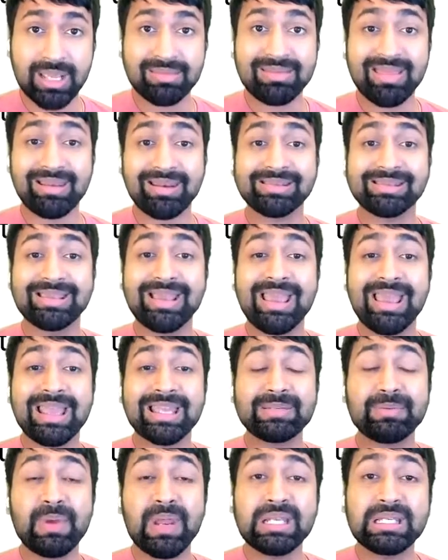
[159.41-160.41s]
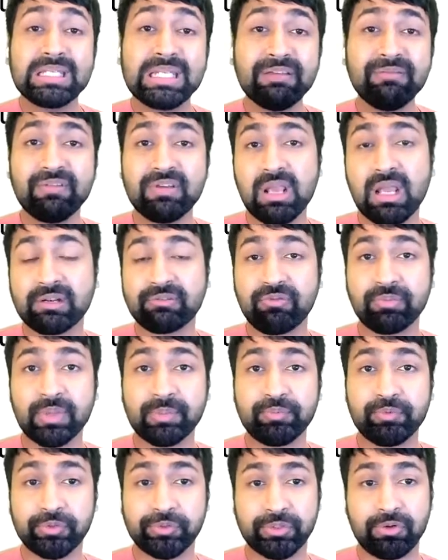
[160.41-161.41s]
That is, it may deviate from the
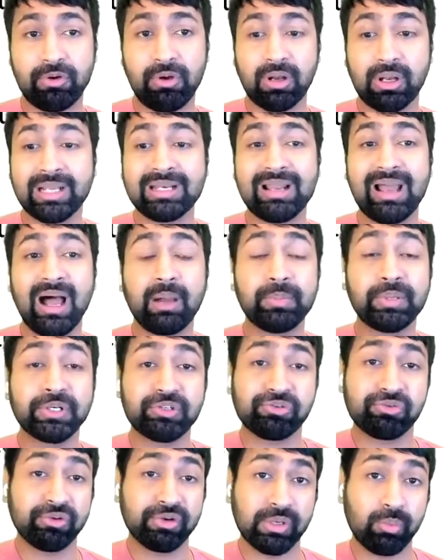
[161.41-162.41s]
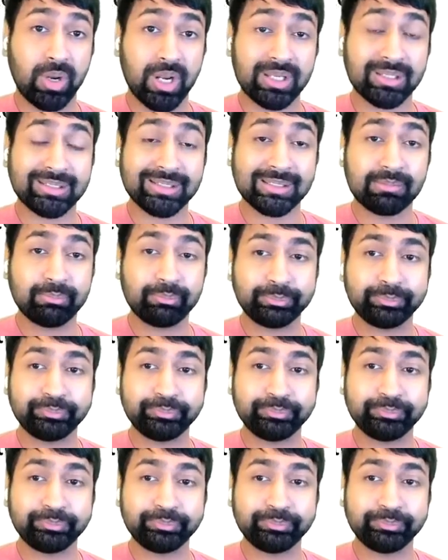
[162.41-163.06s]
protocol in arbitrary ways.